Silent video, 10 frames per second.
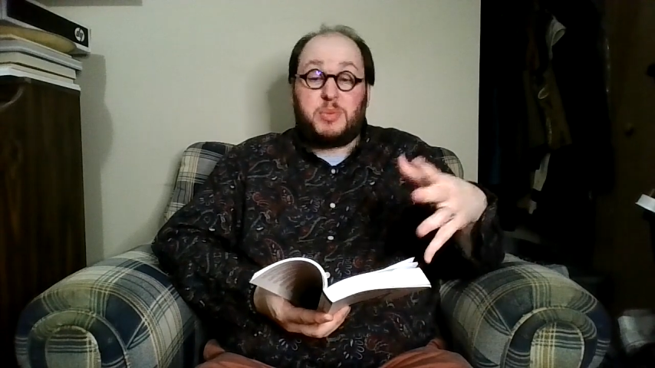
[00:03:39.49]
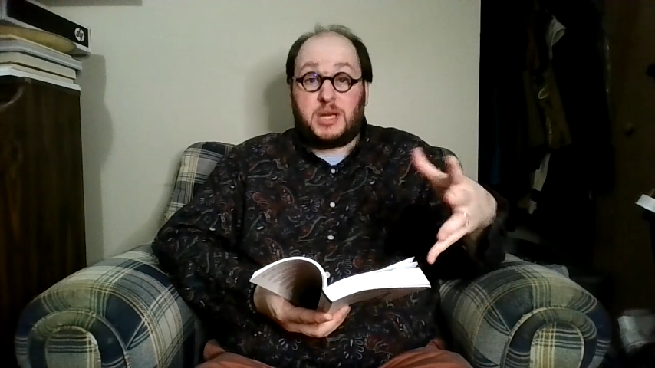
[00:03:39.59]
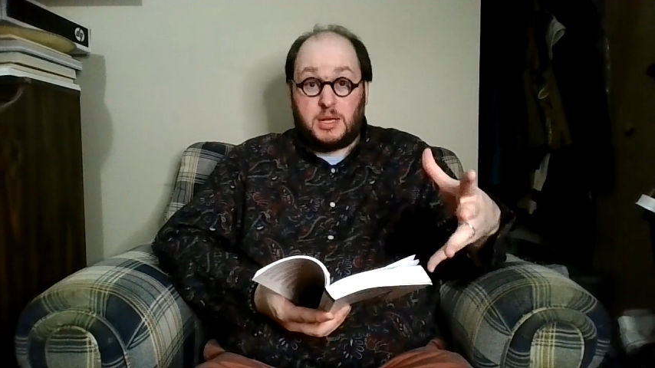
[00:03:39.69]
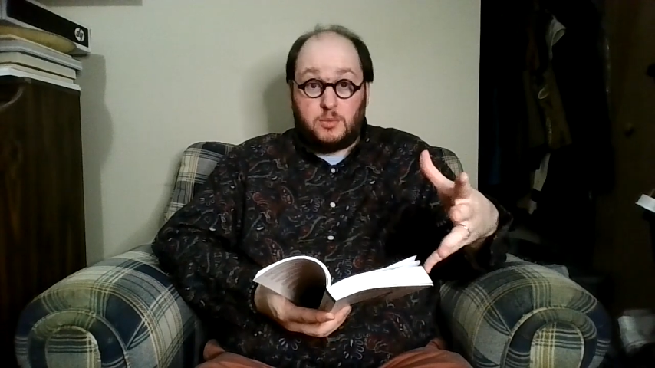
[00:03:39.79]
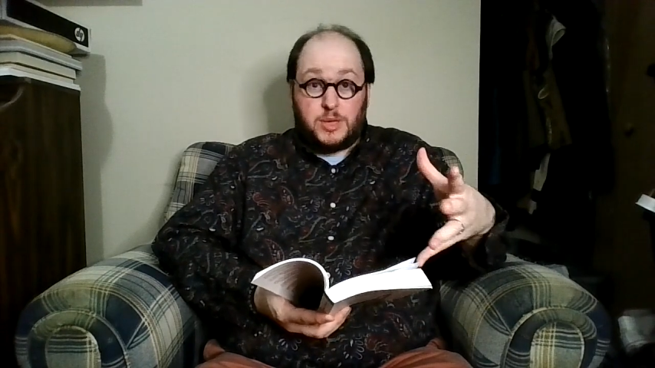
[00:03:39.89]

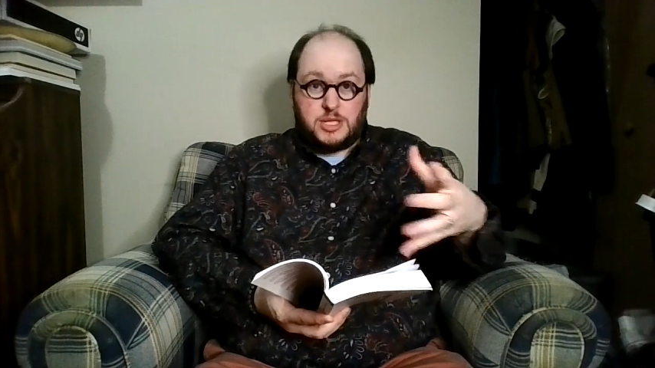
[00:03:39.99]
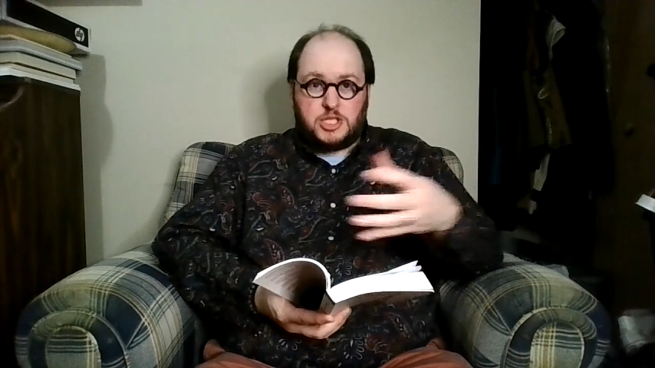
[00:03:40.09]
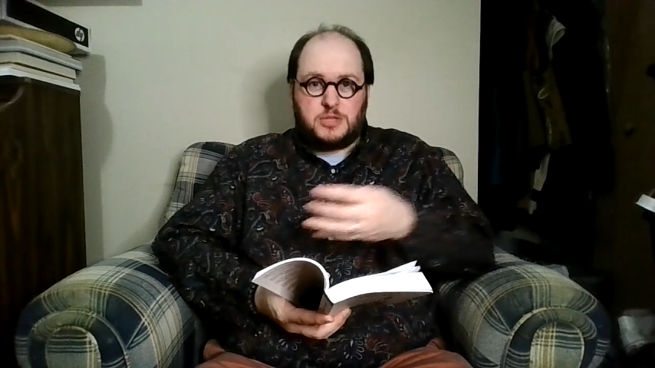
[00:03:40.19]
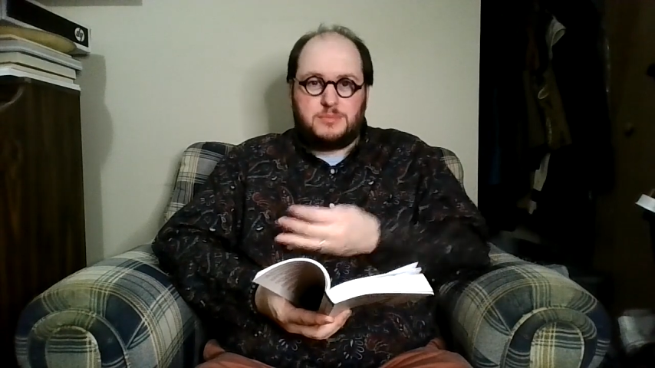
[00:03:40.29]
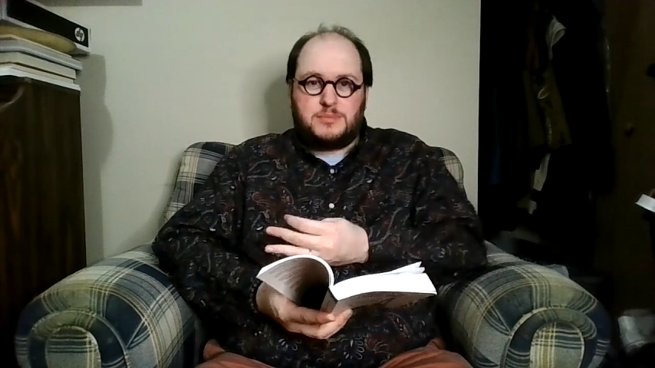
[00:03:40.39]
depending on
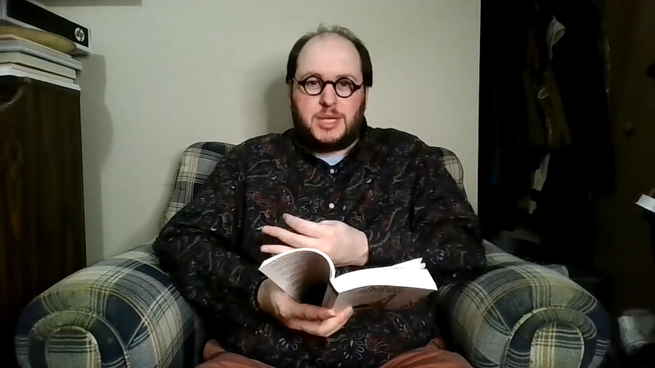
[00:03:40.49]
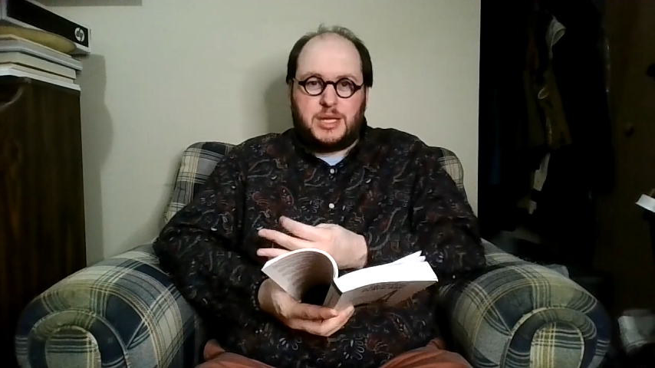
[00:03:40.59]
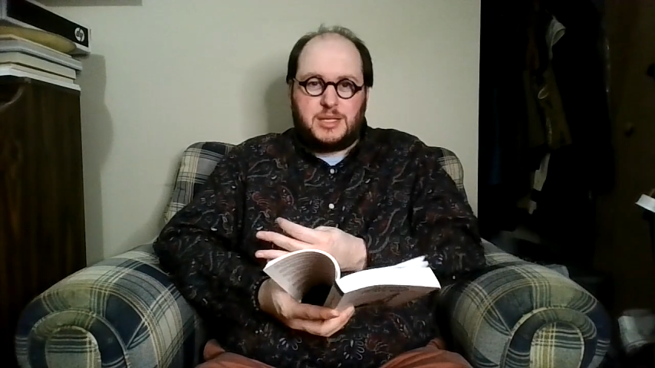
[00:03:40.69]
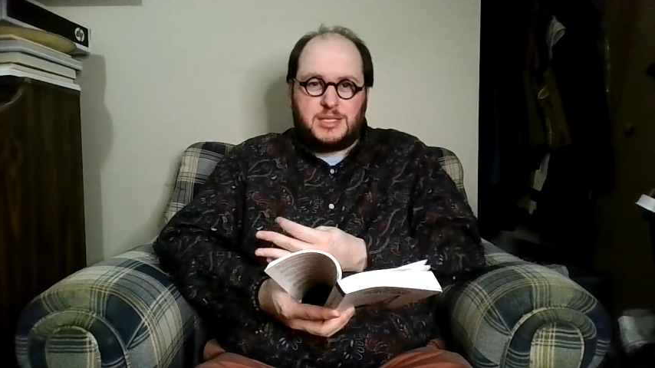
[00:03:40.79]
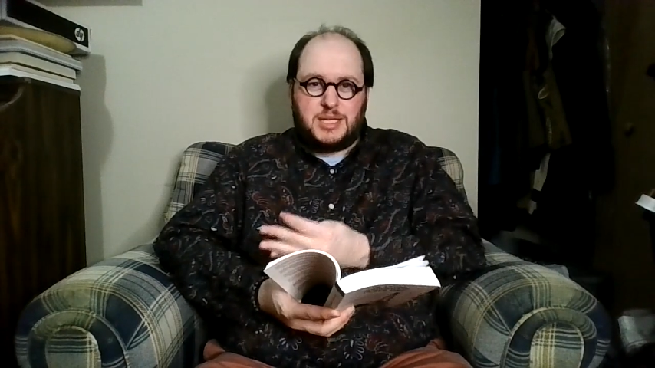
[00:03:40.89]
which
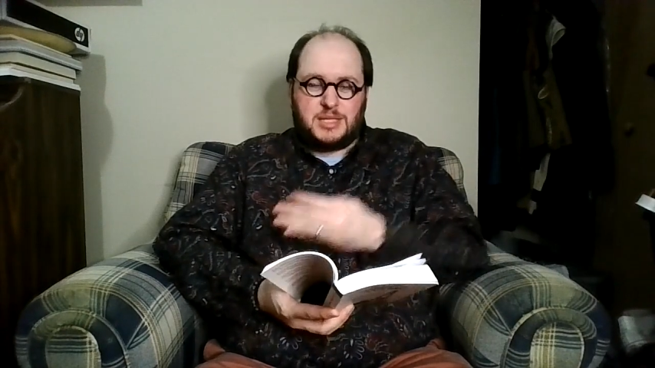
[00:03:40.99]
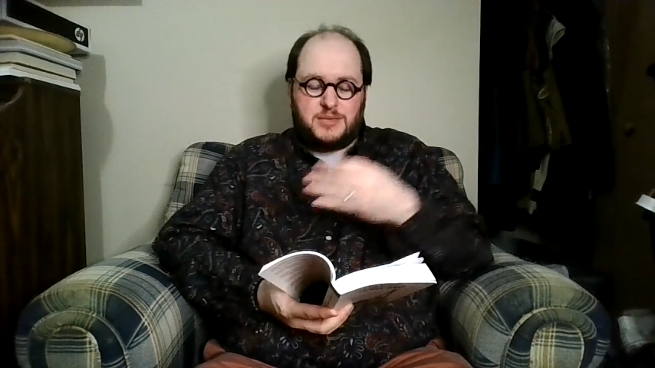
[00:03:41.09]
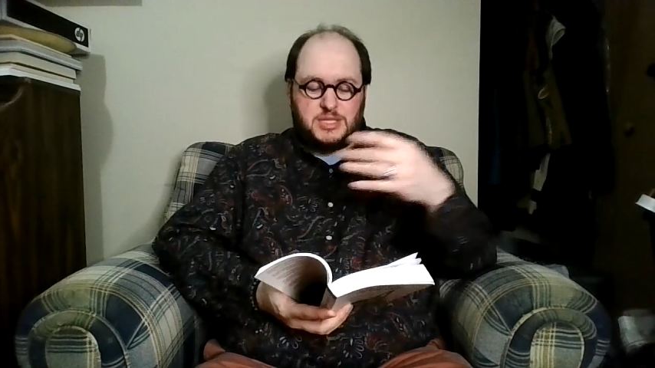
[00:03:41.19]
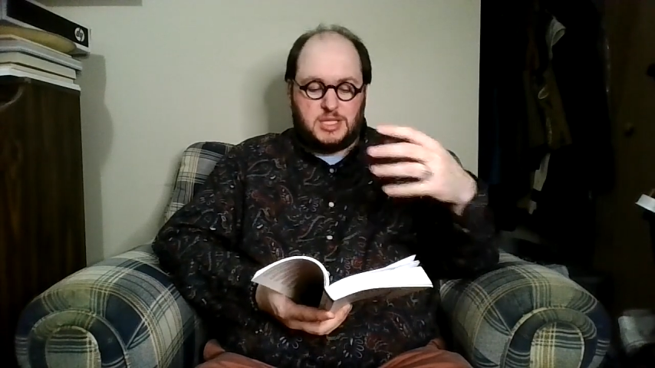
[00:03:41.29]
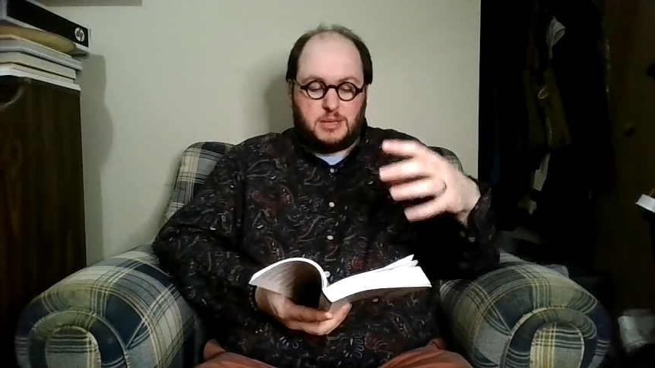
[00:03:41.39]
uh, sect
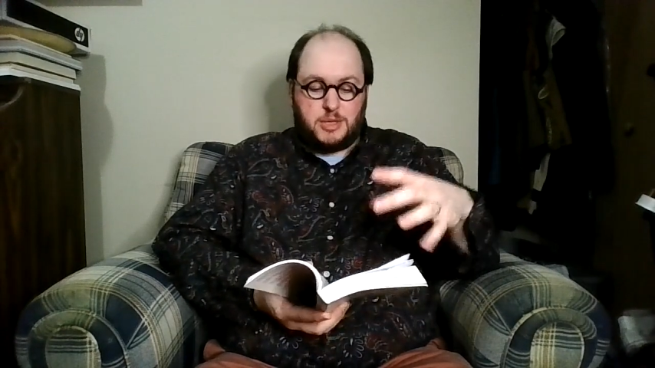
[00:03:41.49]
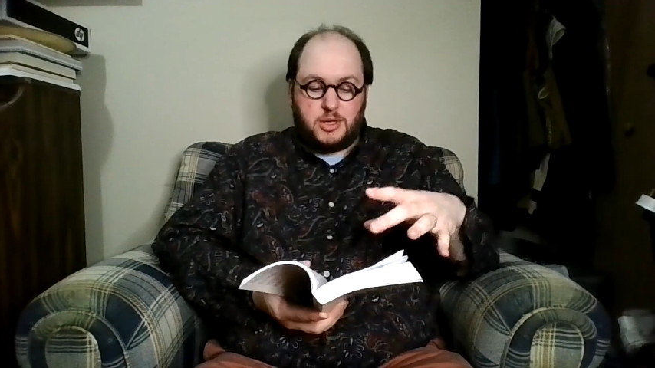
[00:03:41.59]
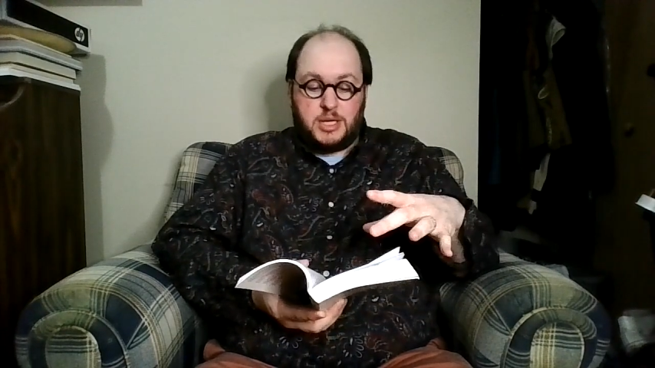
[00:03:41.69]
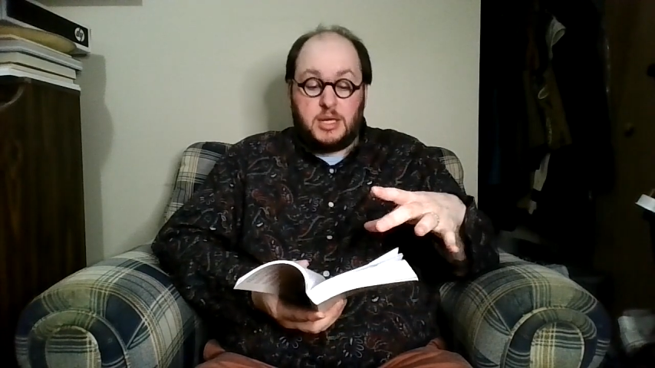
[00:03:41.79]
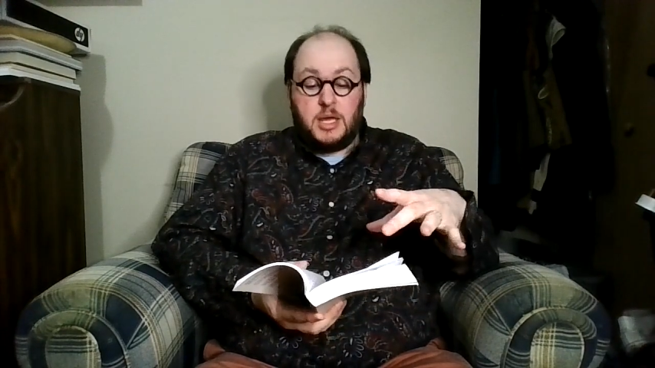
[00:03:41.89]
of Islam
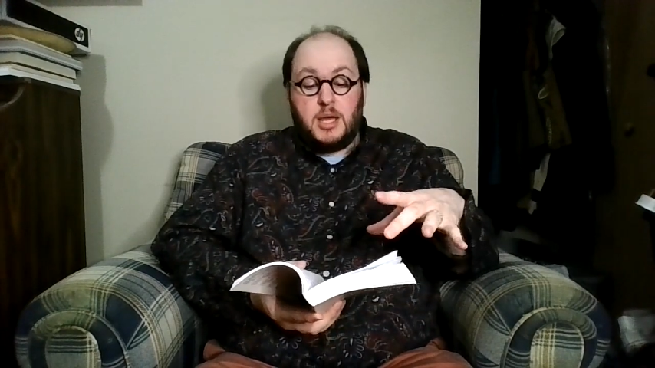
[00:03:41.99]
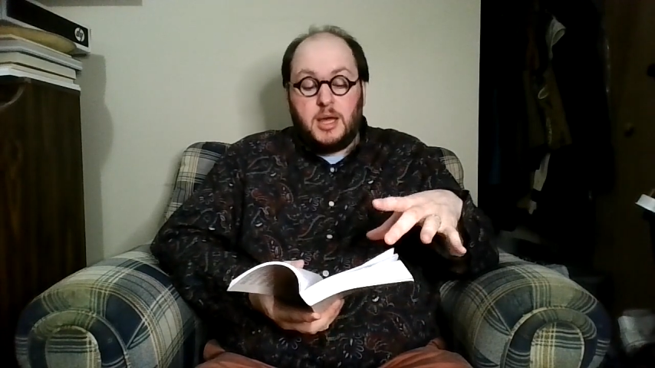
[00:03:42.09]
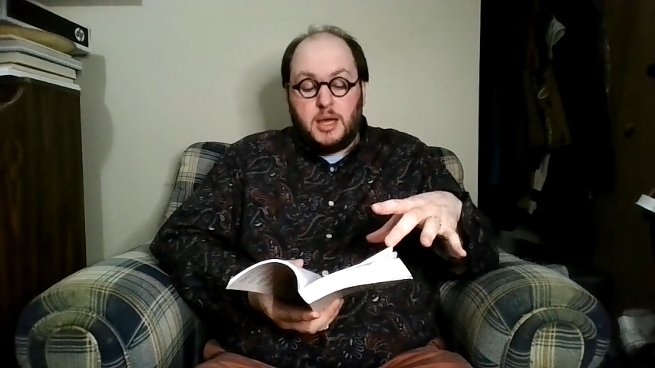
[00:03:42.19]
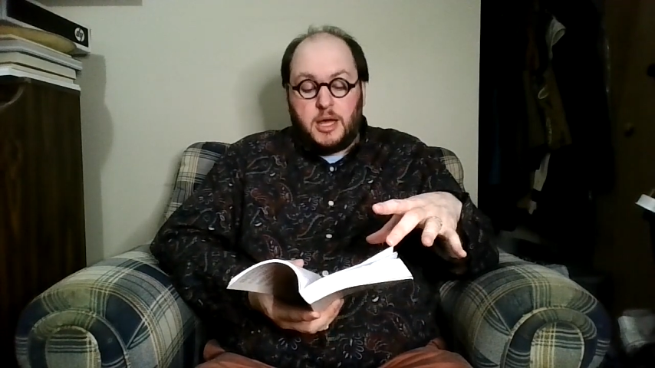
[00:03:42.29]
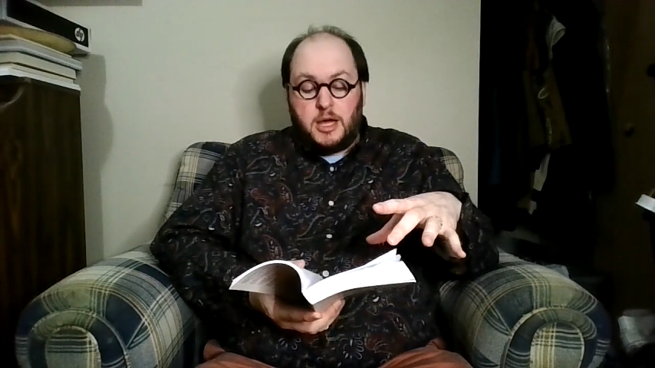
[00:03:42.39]
you're in.
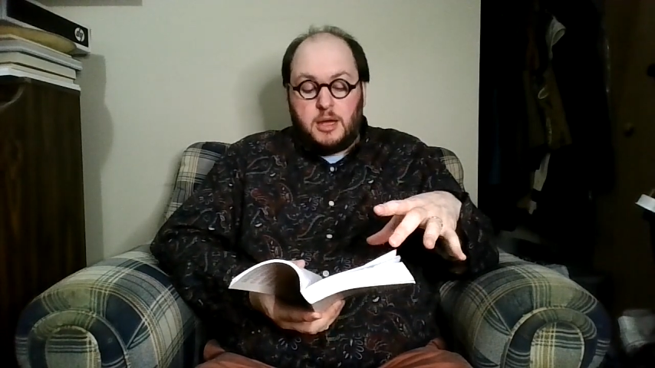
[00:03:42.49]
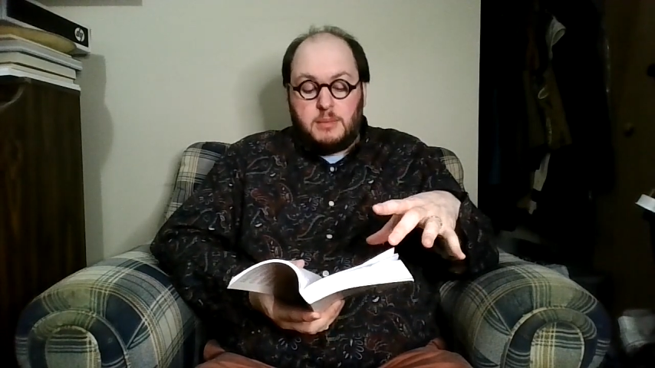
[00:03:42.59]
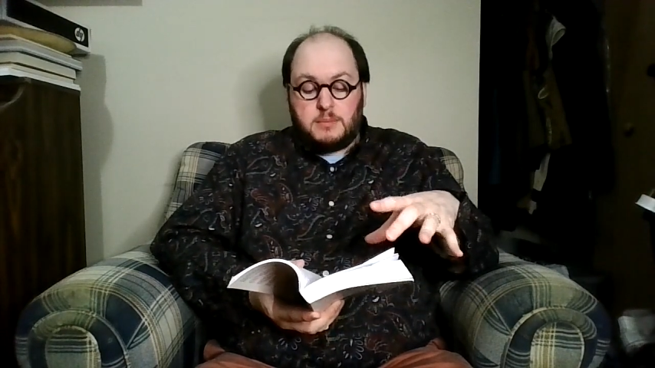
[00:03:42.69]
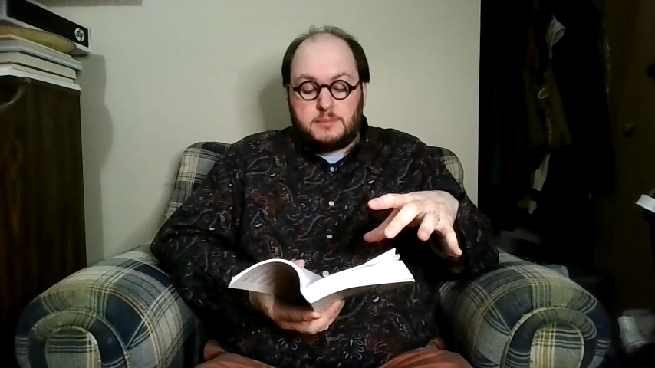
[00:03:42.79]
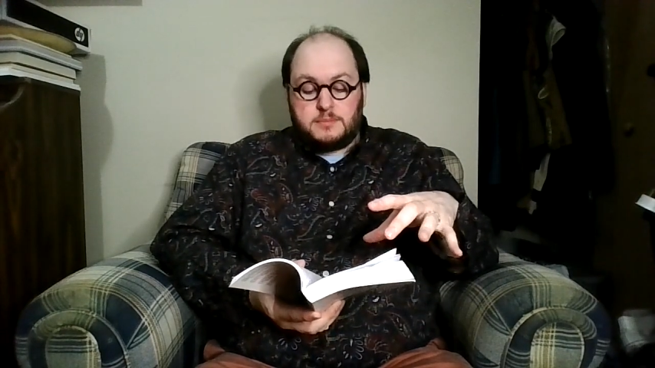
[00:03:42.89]

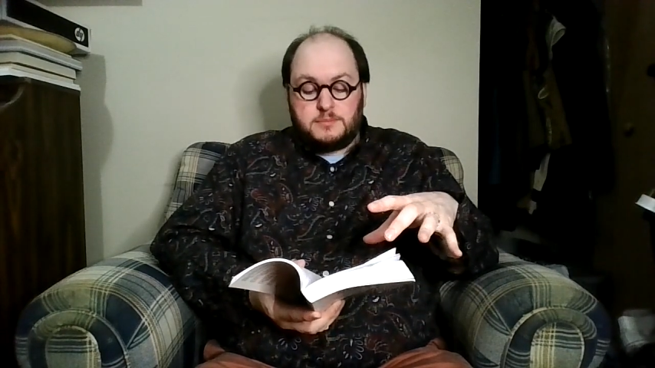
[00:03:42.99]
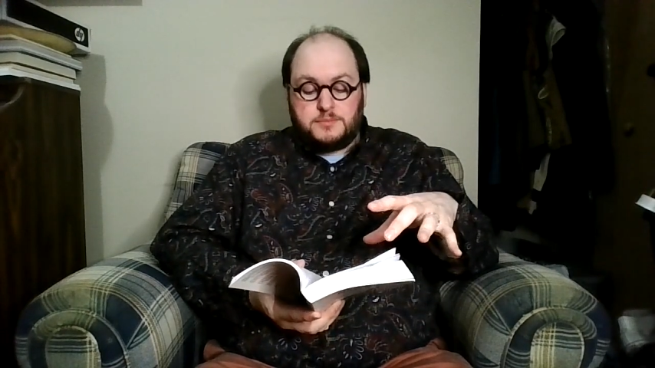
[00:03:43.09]
Um,